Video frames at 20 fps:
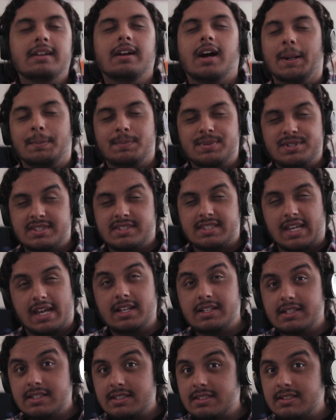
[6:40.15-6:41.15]

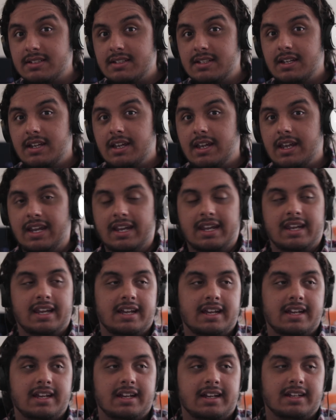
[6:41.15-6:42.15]
upset.
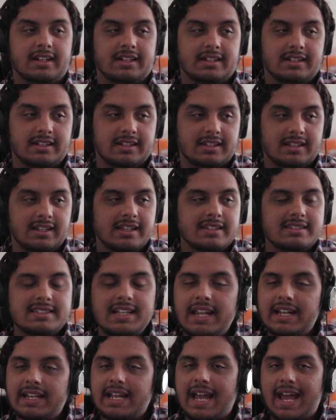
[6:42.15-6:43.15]
And it's not
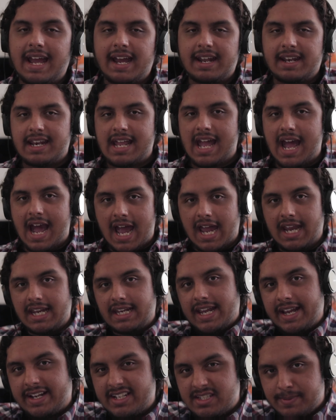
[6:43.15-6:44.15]
like I had high
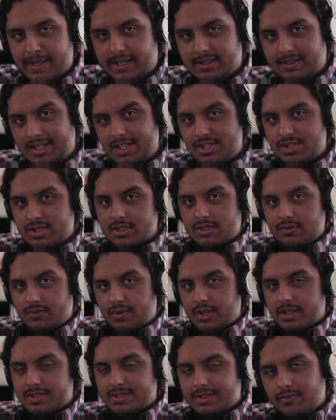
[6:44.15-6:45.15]
expectations for
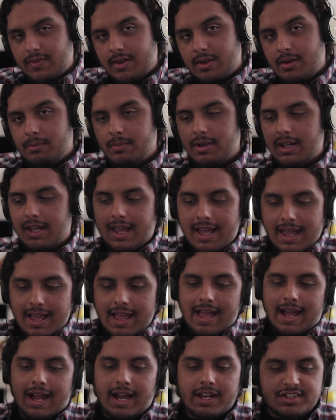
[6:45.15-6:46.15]
this film.
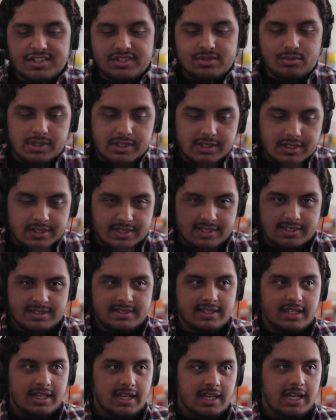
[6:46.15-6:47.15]
I just wanted to
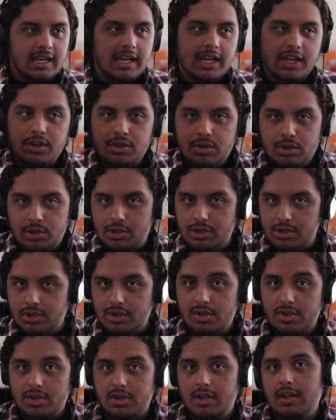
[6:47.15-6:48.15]
see a
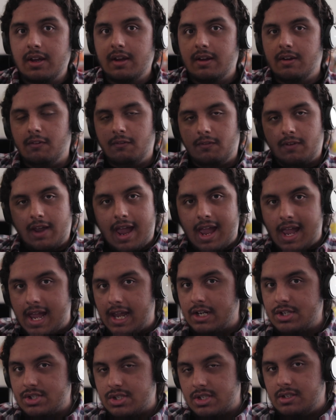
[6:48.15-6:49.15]
good
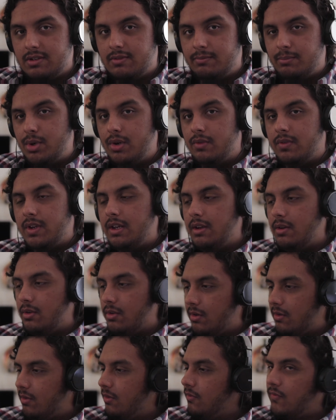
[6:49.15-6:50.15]
action movie
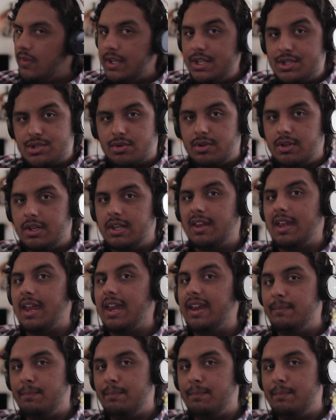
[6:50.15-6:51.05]
featuring a